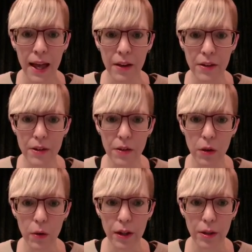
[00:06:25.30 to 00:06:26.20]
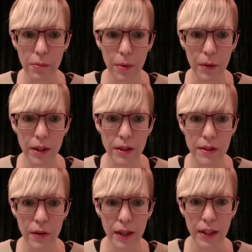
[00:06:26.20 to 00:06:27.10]
and also the Koin
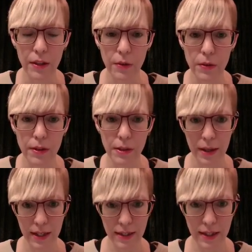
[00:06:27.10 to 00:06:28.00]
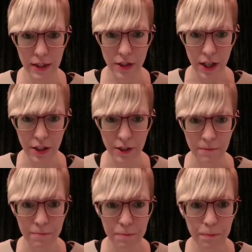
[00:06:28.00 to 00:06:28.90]
component, so I can use dependency
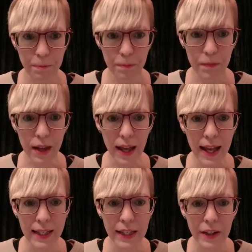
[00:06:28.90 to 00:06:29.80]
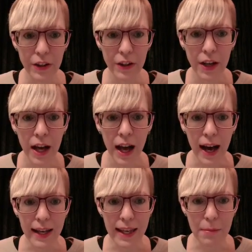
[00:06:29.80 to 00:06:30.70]
injection. And here
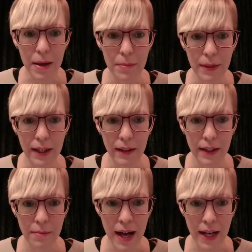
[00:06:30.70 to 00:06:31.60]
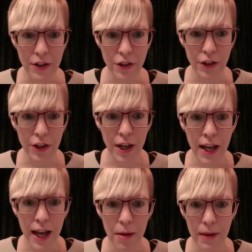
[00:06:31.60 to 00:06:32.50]
I get my BLE Manager
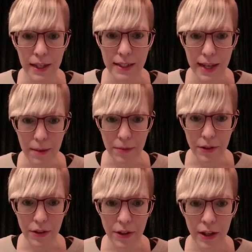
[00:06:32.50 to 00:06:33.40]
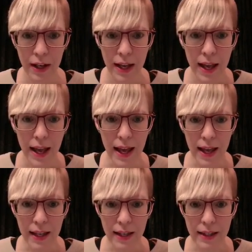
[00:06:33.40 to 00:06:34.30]
and my adapter,
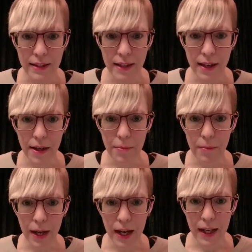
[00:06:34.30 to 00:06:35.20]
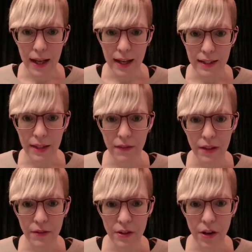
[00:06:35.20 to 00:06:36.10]
and I set up my
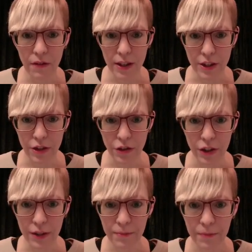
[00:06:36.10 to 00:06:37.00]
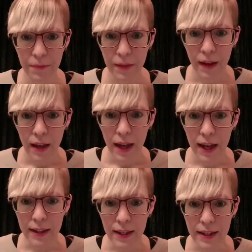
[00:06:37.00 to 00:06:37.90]
activity result registry.
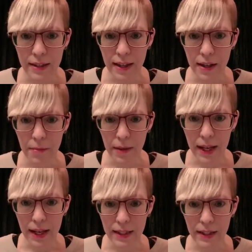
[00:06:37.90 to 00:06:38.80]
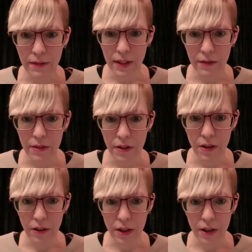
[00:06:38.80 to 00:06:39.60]
And then I set up my activity result